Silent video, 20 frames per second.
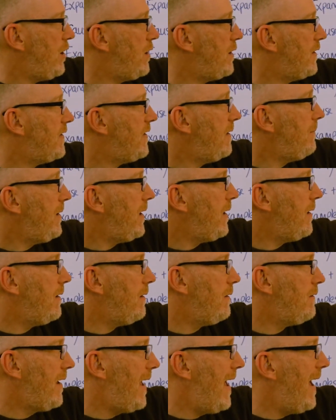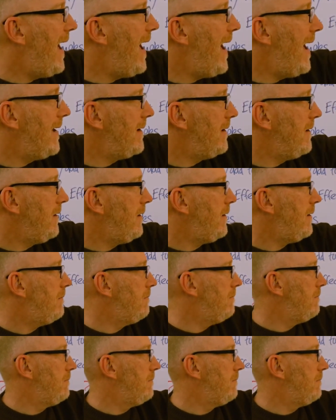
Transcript: you can simply use and